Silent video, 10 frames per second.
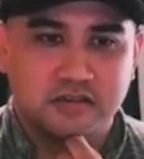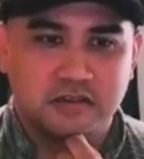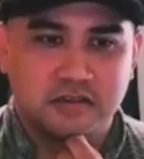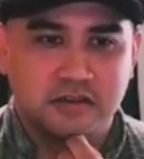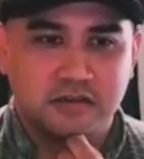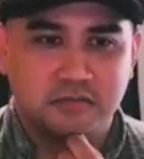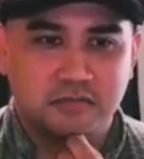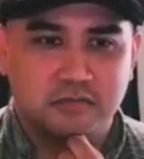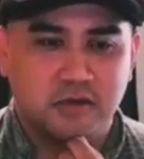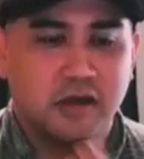
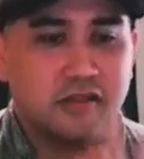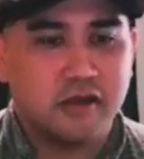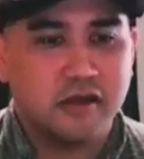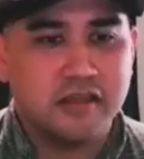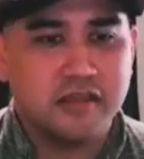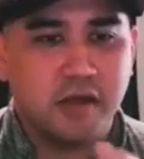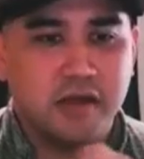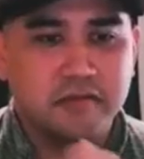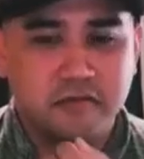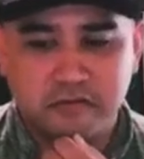On the
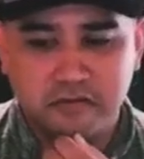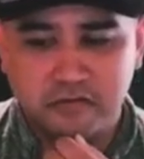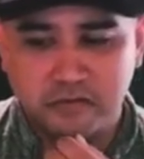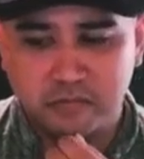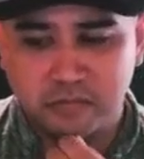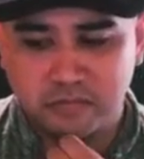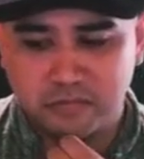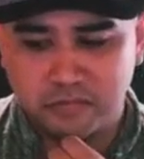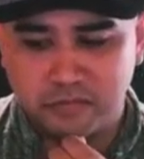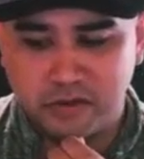imposter syndrome
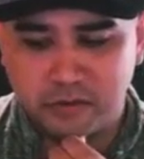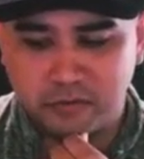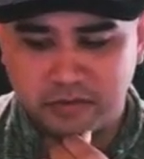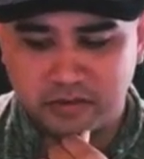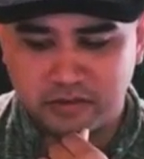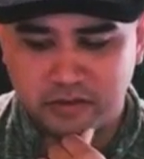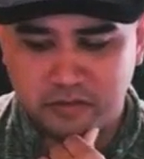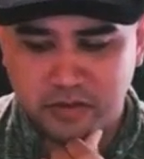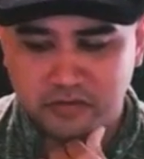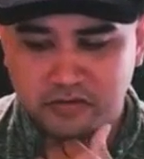note that
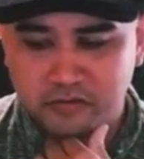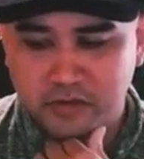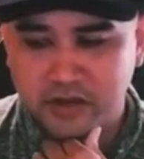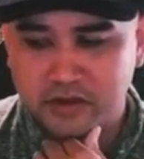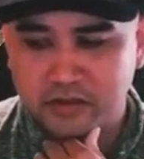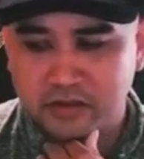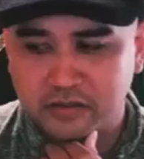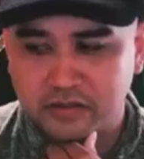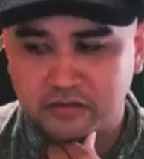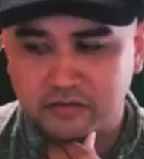you mentioned, right? I think
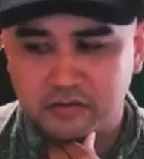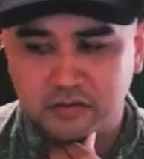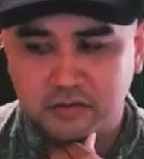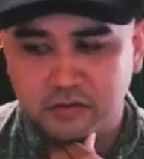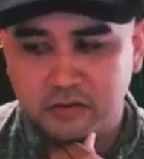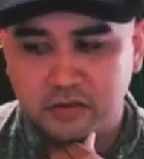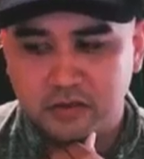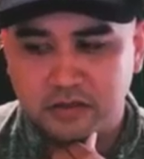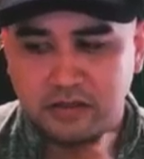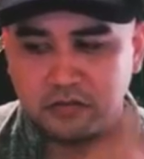that's
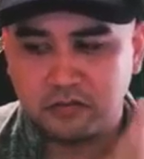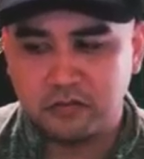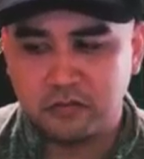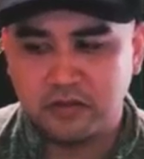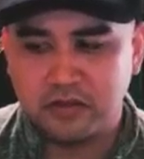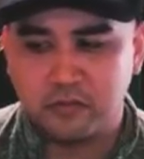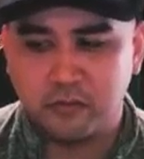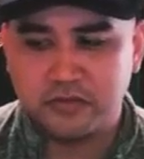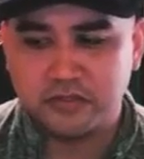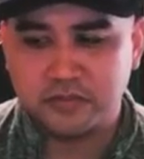also really
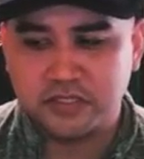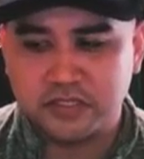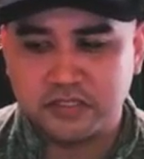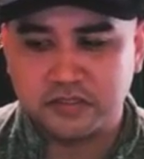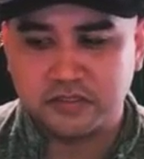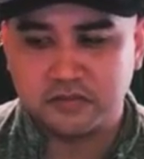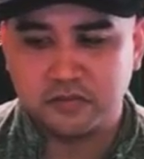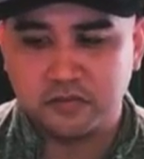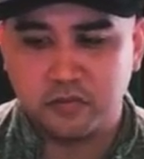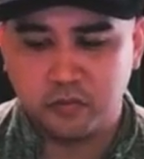important because
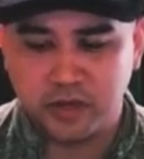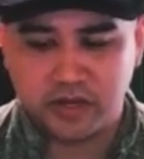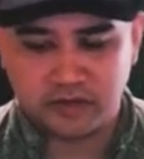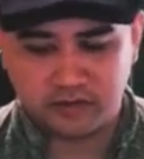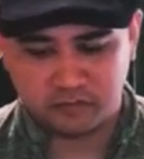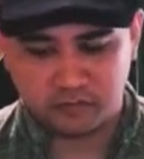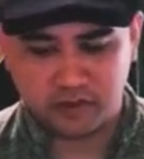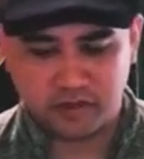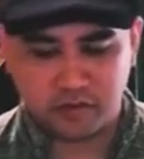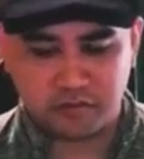when
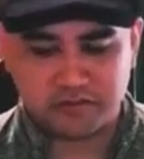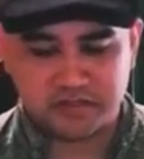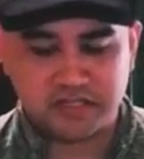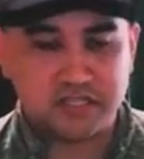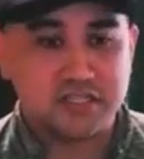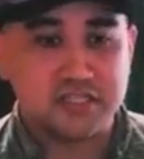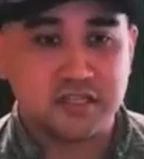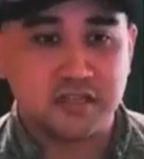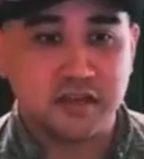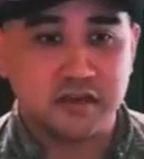the representation
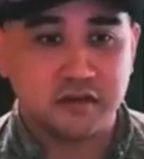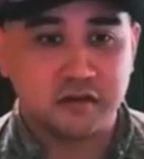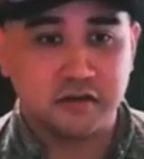isn't there,